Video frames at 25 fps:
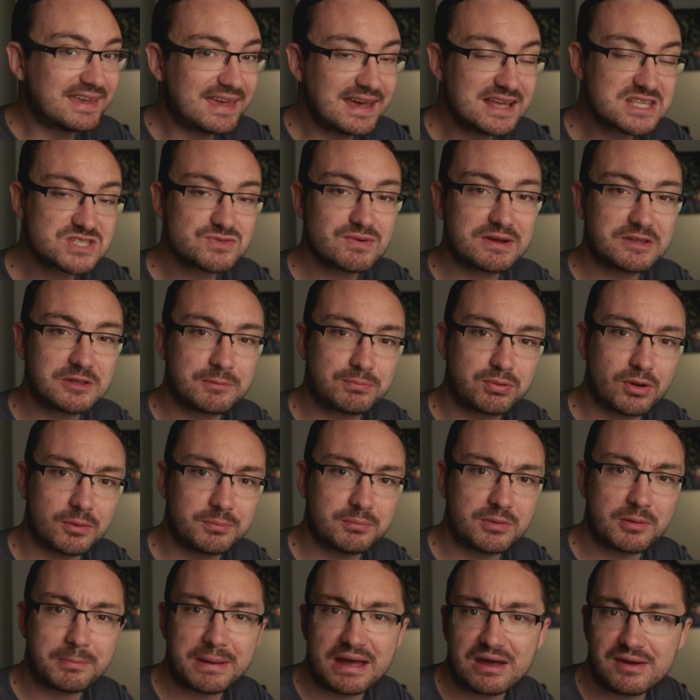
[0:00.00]
gets around the
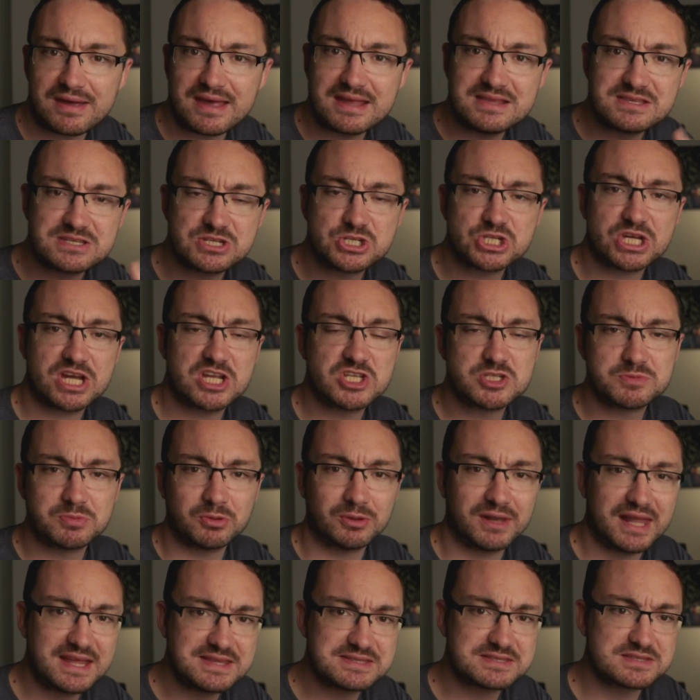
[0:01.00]
problem about interchangeable
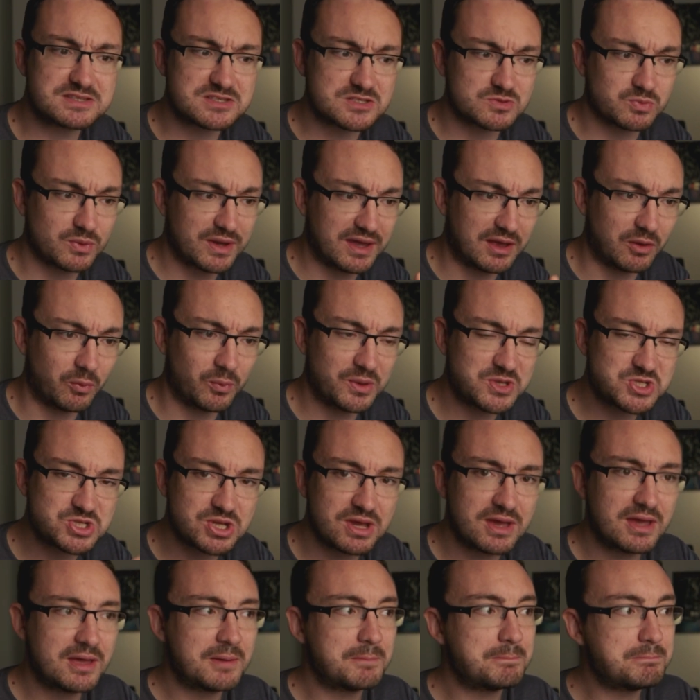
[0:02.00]
lenses as well, which
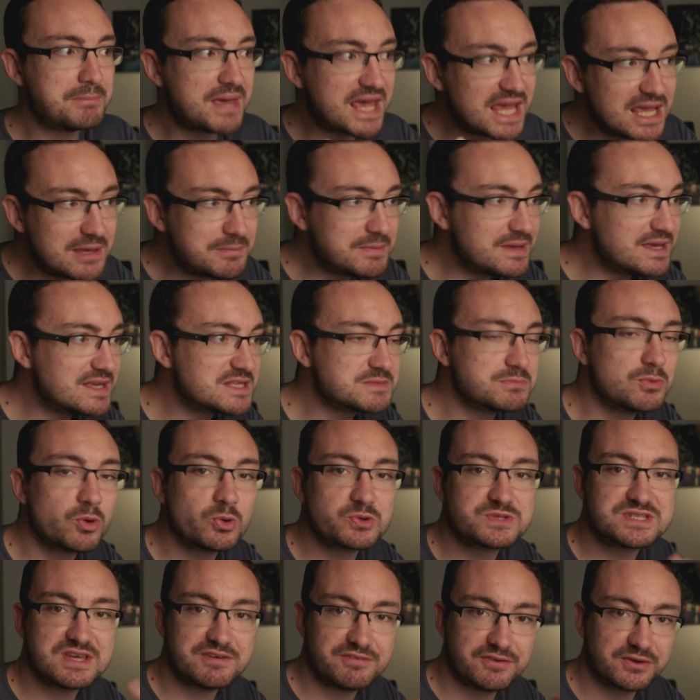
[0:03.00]
maybe is more
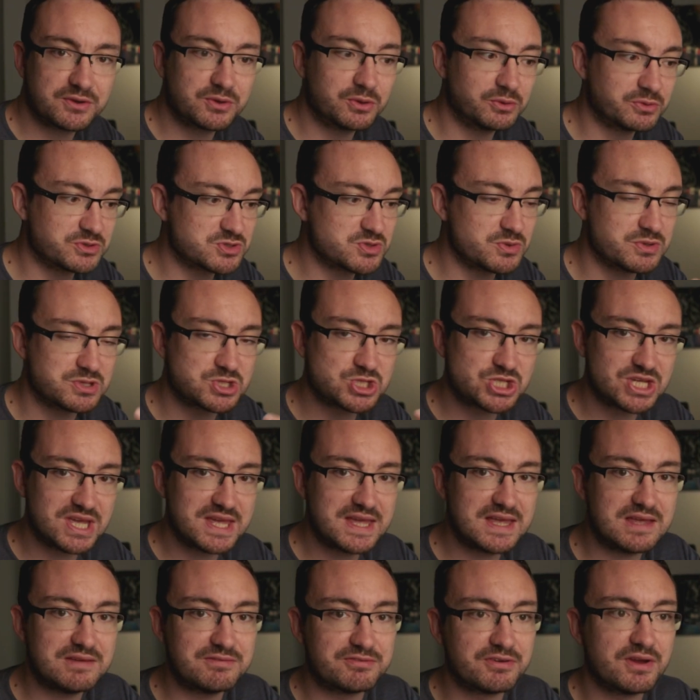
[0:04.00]
difficult to
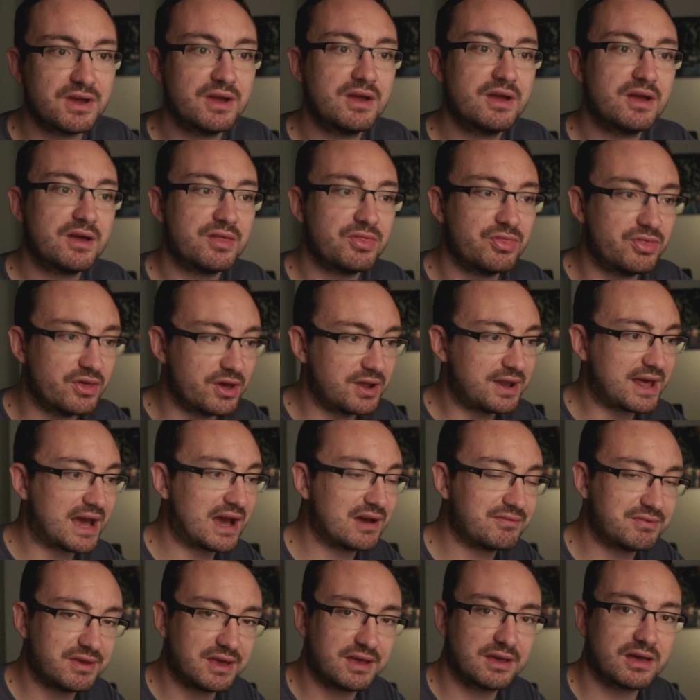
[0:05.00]
achieve than
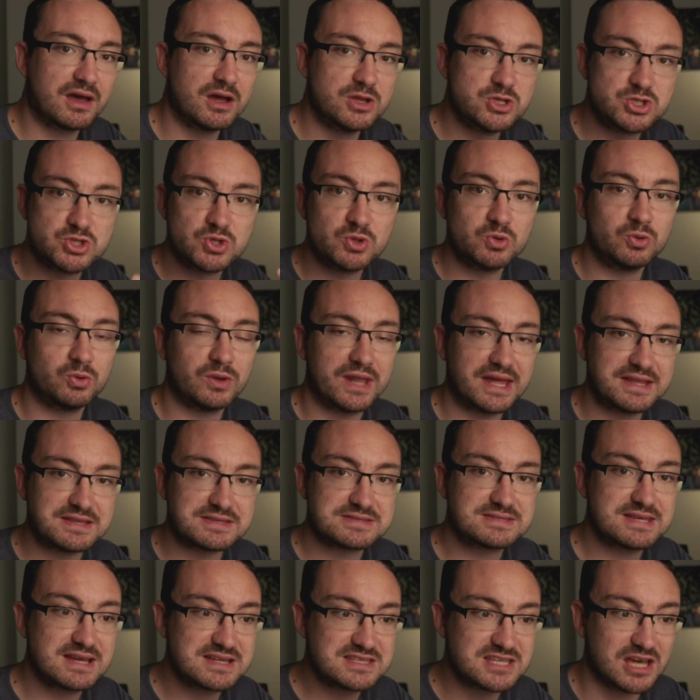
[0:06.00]
having a dual lens
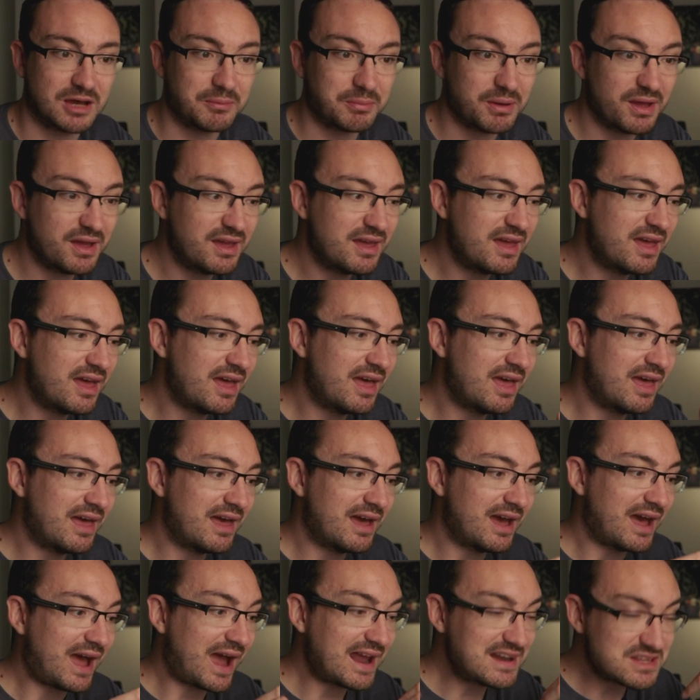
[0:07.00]
setup.
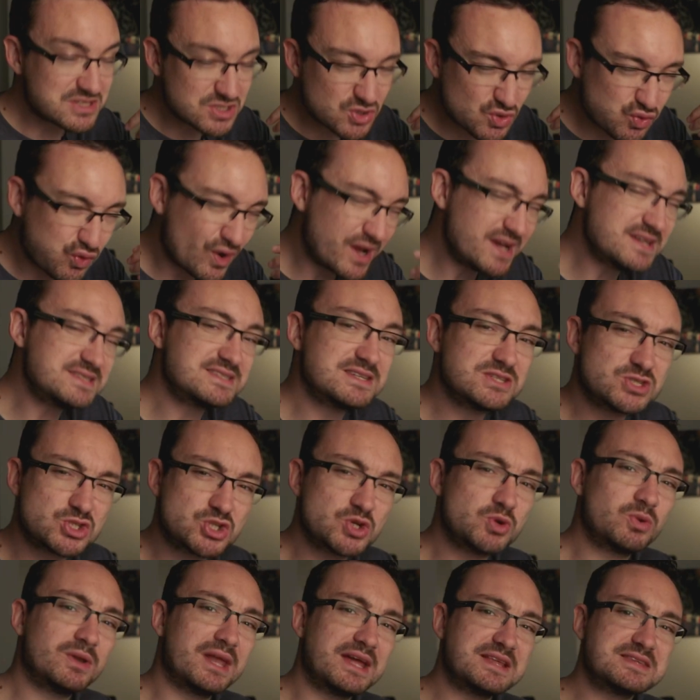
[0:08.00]
And as crazy
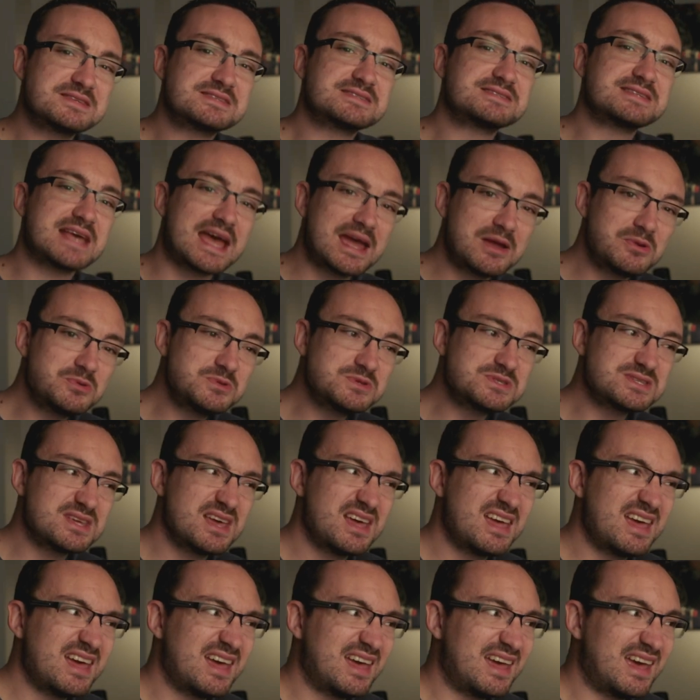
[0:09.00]
dual lens sounds,
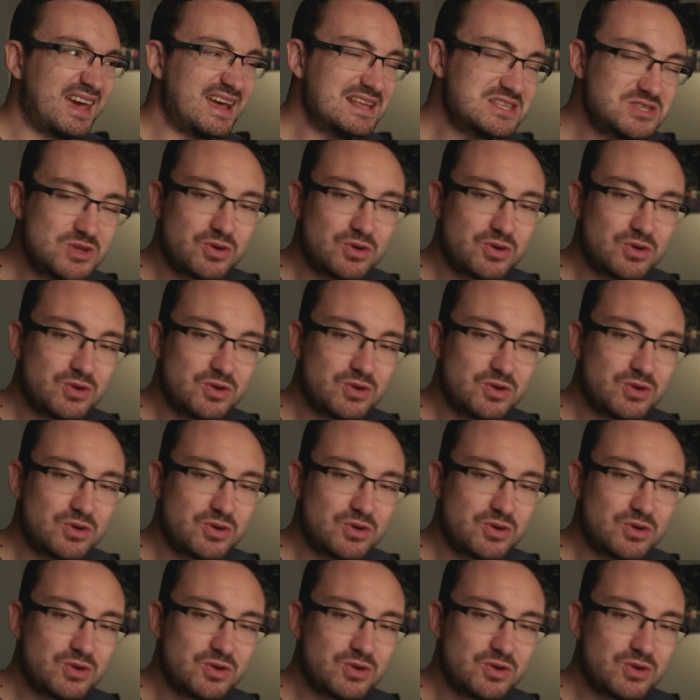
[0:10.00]
it's